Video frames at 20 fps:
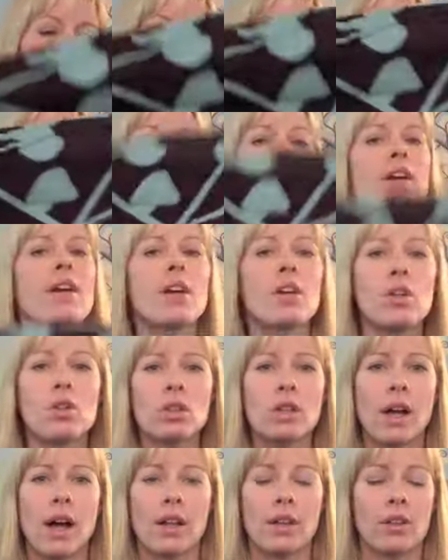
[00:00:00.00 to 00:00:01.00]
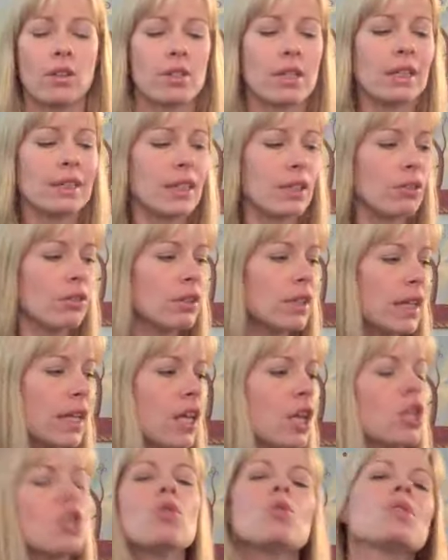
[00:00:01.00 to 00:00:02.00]
Very cool colors.
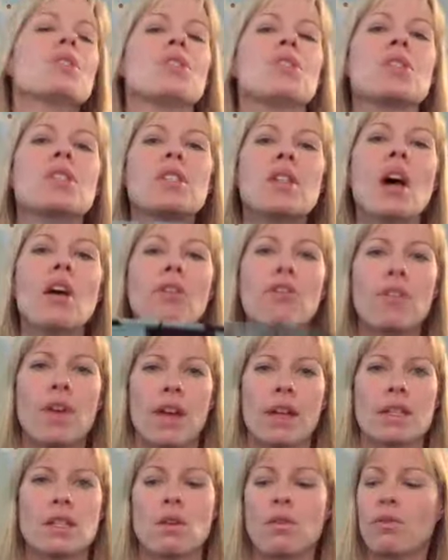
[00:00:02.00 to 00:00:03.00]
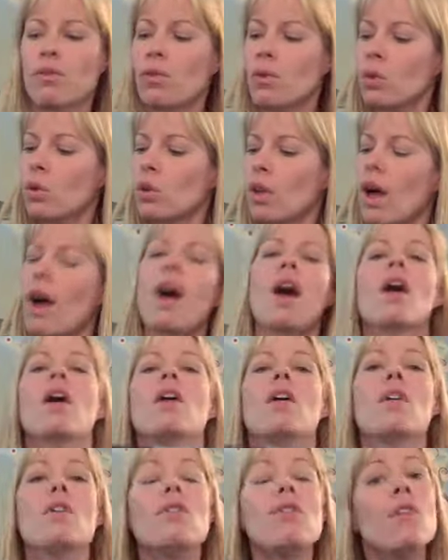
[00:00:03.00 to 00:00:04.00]
Literally, you stuff it full
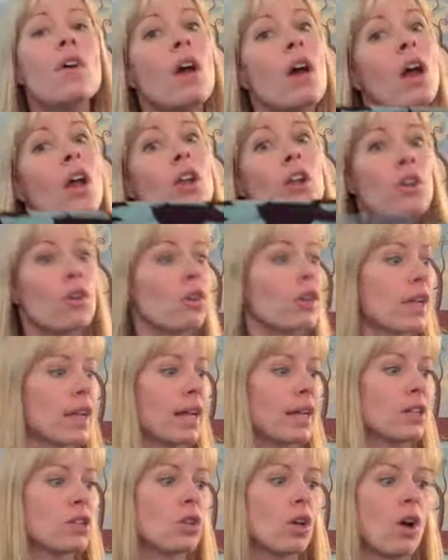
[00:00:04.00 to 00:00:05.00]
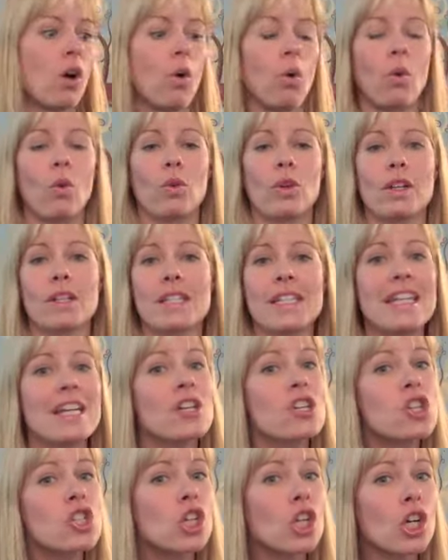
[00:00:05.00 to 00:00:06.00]
of your kids' old
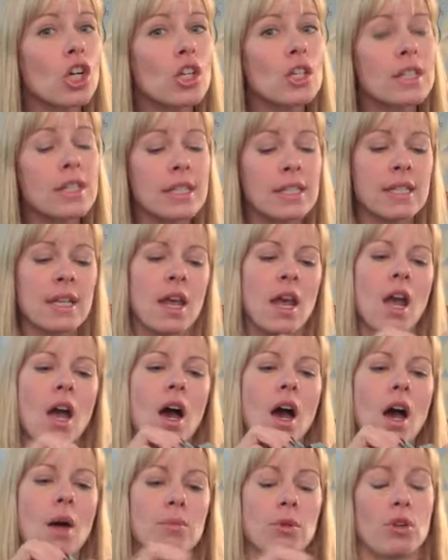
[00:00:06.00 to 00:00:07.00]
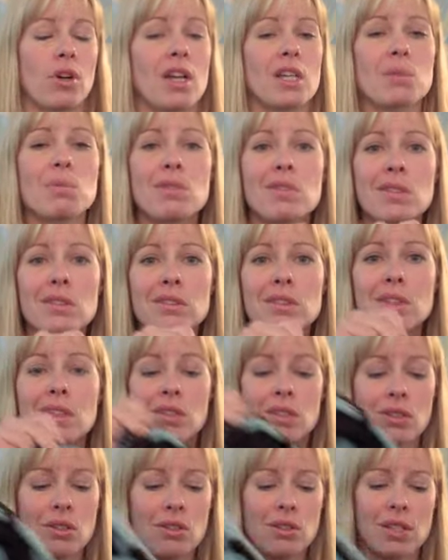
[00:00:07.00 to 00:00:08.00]
t-shirts, your husband's old
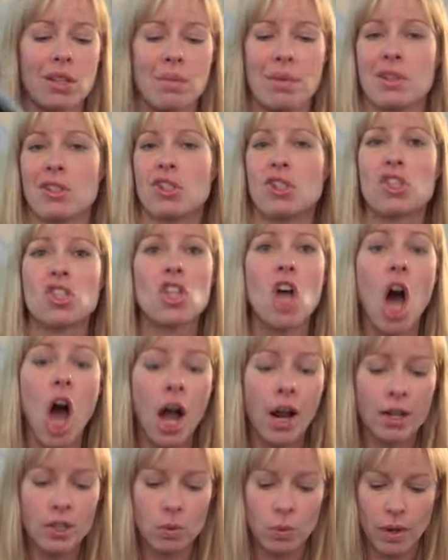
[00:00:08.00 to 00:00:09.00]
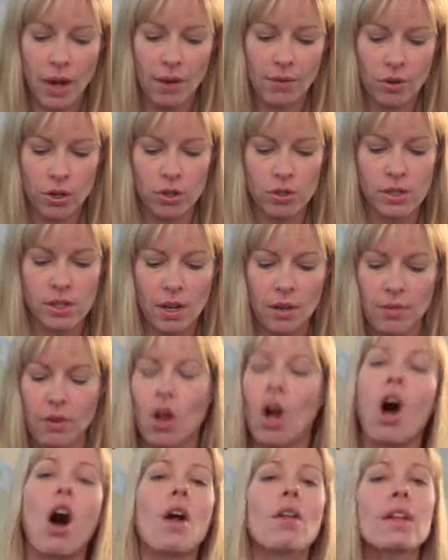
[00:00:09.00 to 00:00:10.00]
t-shirts, I mean socks, whatever. You stuff it
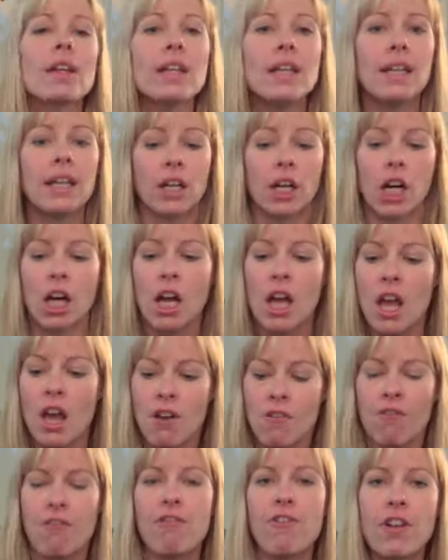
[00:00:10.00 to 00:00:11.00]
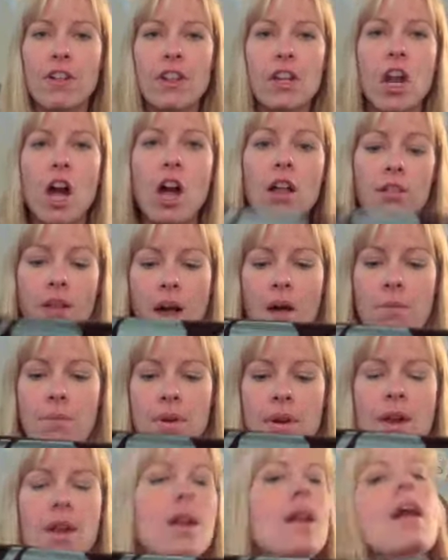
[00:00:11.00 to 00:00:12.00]
all in here, fill it all up,
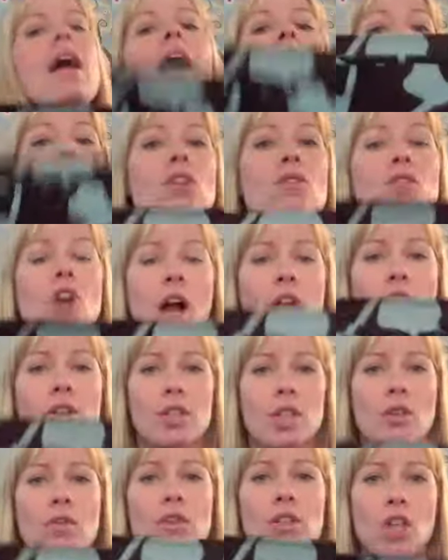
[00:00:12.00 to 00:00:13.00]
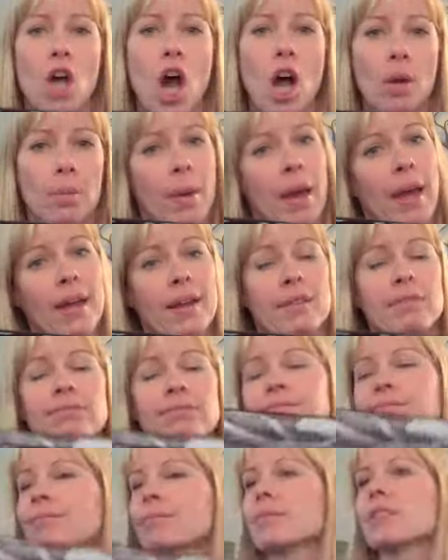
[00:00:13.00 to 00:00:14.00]
and you've got yourself a dog bed.
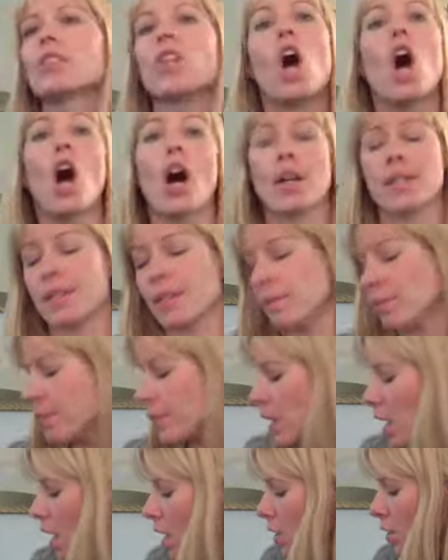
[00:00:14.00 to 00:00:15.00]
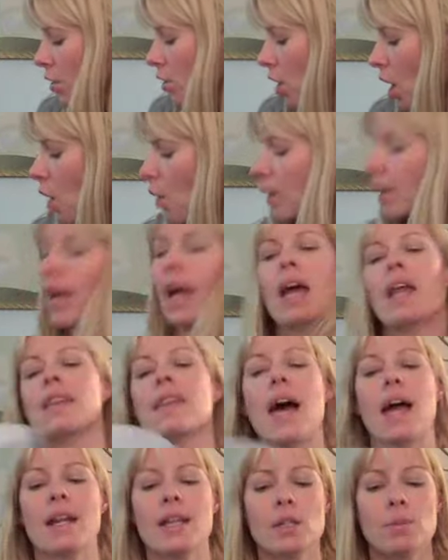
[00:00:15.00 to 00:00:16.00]
It's awesome. So again,
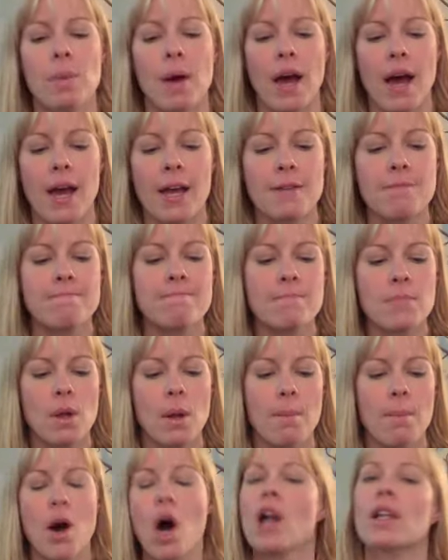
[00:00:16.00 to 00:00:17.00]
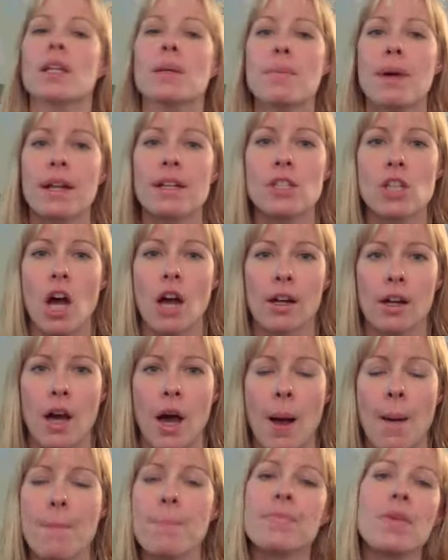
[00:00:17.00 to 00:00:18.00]
that is by
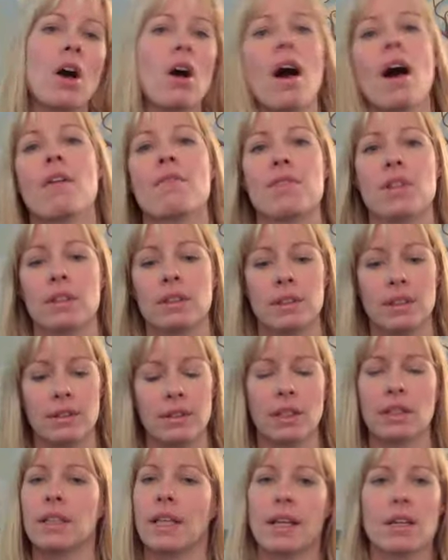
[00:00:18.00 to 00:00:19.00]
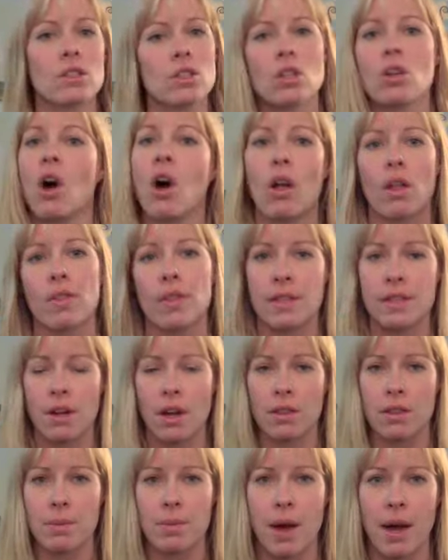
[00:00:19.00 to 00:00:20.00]
mollymutt.com. I'll have the links to all of these
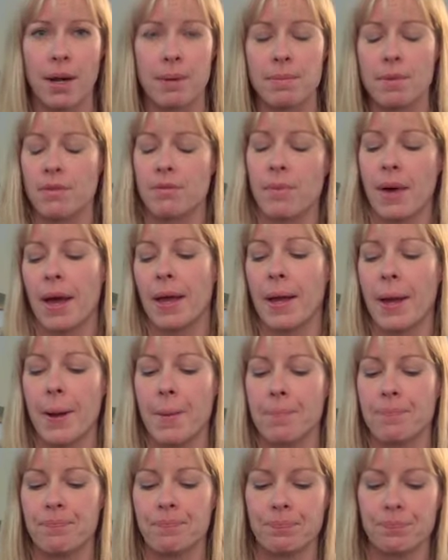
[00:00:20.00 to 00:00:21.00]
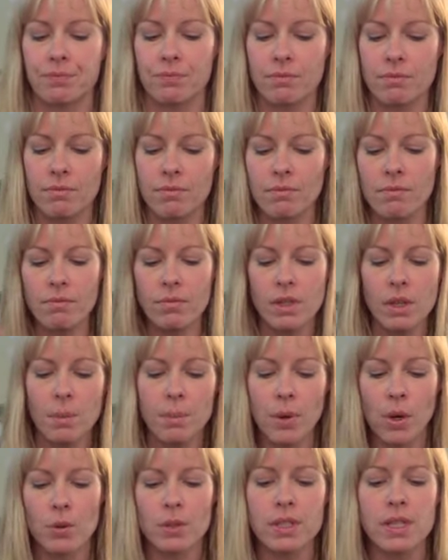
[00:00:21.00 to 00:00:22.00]
on the bottom of my
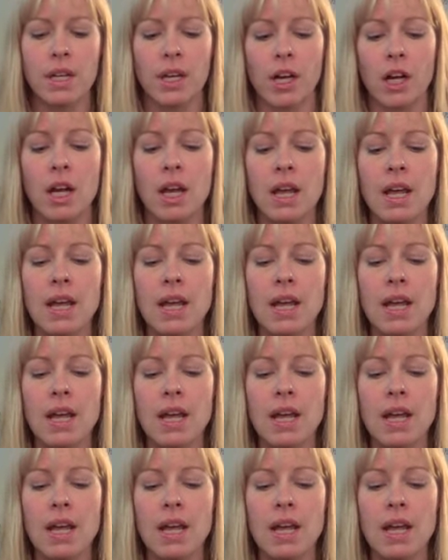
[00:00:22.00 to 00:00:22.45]
post here.